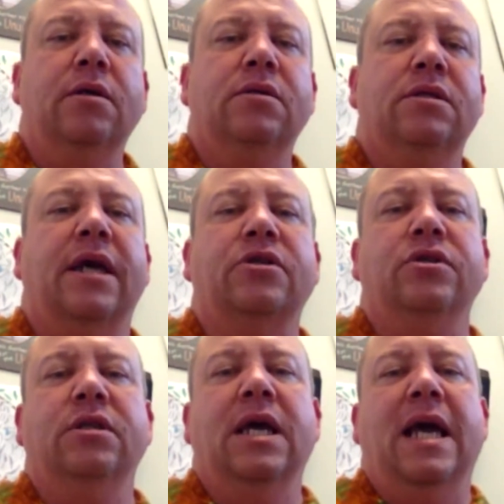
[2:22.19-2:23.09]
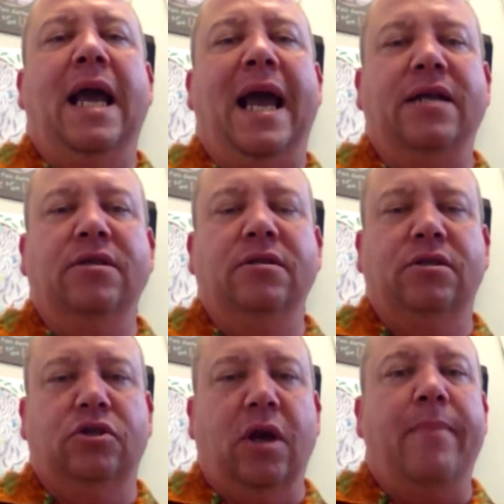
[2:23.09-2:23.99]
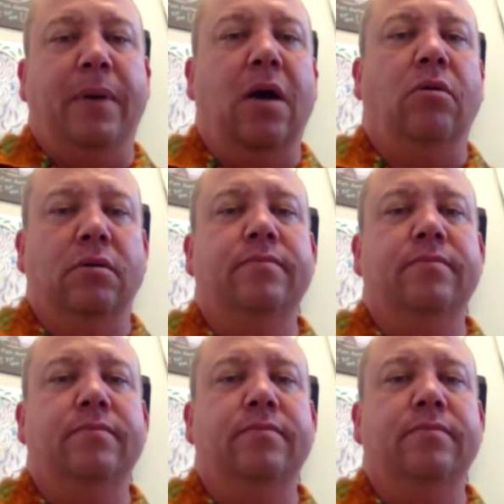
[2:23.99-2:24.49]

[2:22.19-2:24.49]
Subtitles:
section, had to drop out